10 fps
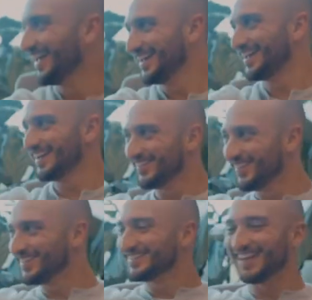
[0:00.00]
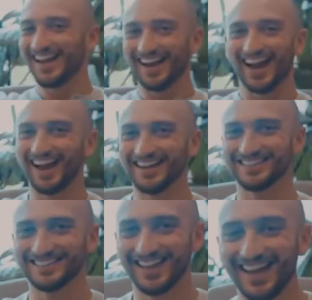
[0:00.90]
didn't want to say it. I had
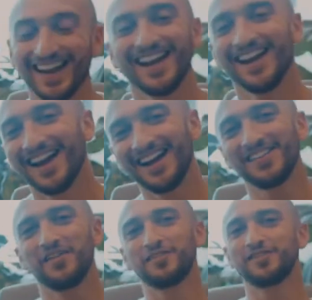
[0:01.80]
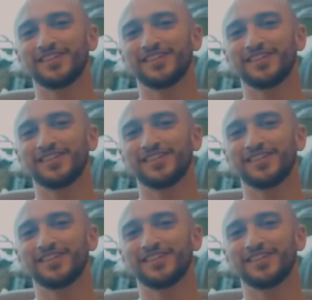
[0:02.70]
to say it. I love you,